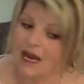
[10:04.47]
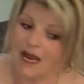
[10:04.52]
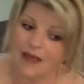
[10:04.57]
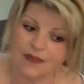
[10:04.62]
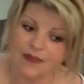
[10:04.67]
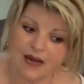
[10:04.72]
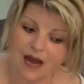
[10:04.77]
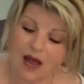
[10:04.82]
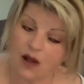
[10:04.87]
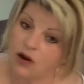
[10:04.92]
and
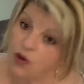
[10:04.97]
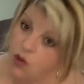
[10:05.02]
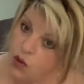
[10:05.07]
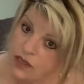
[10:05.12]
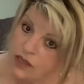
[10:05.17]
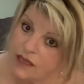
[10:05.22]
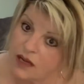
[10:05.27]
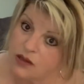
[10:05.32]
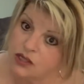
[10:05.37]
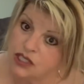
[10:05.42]
then of
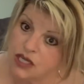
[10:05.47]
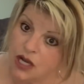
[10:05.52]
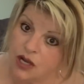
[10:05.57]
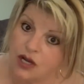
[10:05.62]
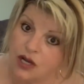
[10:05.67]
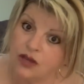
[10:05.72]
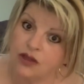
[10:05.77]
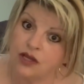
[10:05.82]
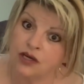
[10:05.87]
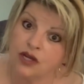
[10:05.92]
course I'll show
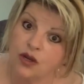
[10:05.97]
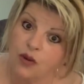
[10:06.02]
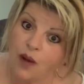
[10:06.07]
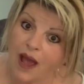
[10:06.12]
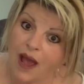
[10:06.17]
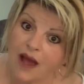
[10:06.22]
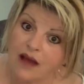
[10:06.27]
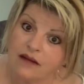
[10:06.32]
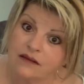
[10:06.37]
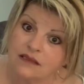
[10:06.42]
you the new
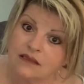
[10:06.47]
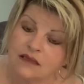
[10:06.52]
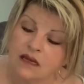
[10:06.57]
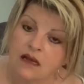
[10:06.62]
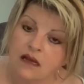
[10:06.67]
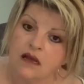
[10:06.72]
house.